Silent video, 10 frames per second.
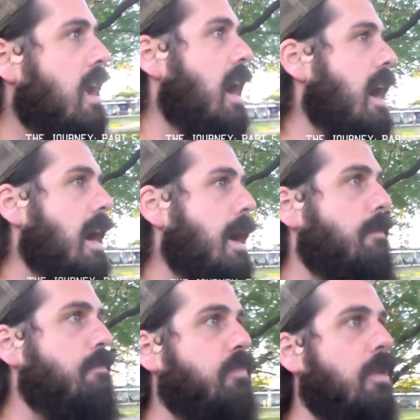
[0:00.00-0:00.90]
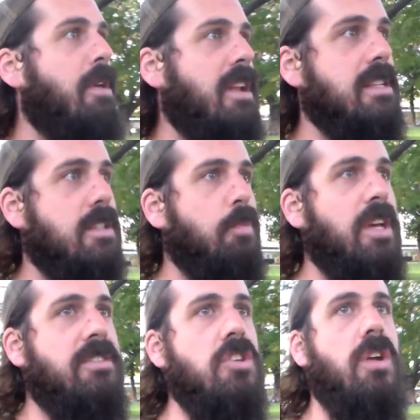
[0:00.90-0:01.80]
But it is a
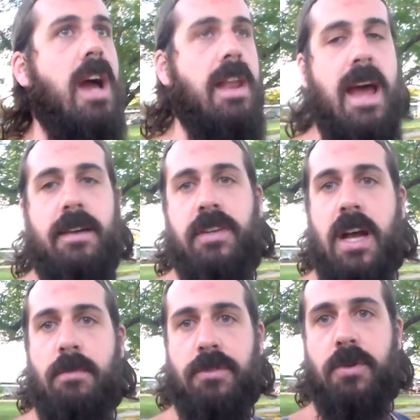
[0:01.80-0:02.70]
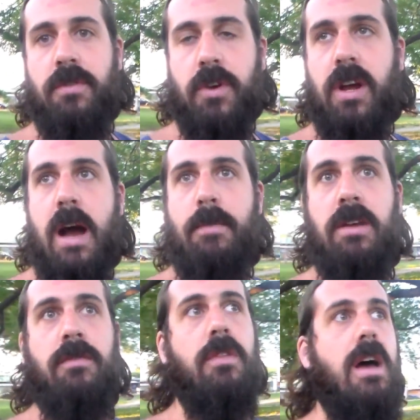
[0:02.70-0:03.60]
place that you kind of have to come through if you're
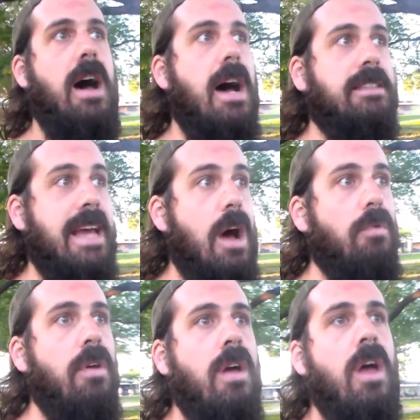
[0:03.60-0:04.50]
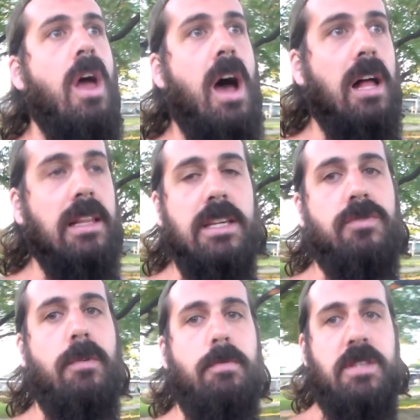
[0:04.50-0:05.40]
coming down, at least
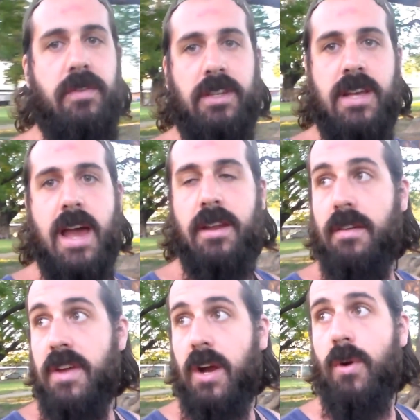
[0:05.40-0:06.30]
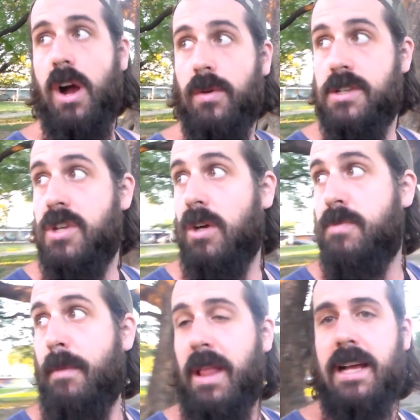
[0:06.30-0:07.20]
from the Pacific side of Nicaragua. So I
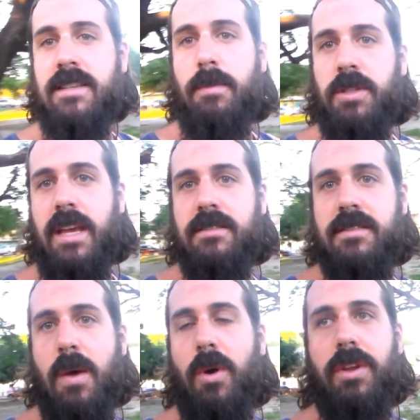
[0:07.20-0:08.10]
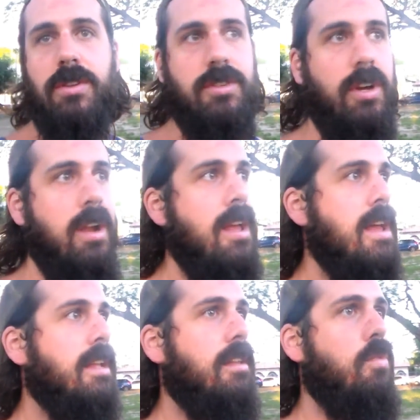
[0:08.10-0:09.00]
spent my last couple days in San Juan del Sur.
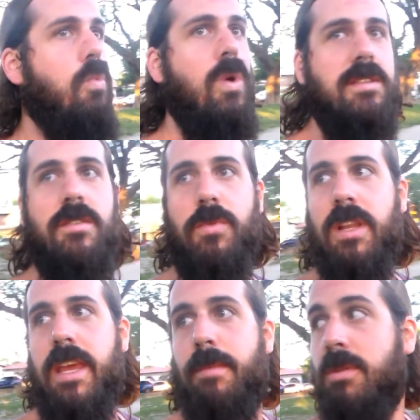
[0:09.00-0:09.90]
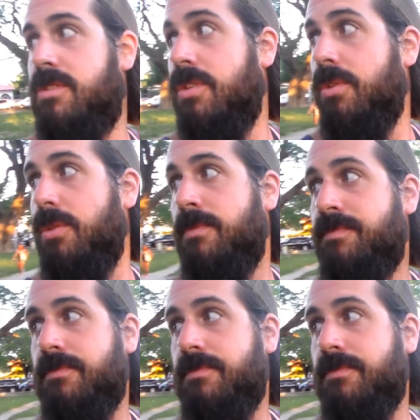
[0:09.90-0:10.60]
Wasn't really able to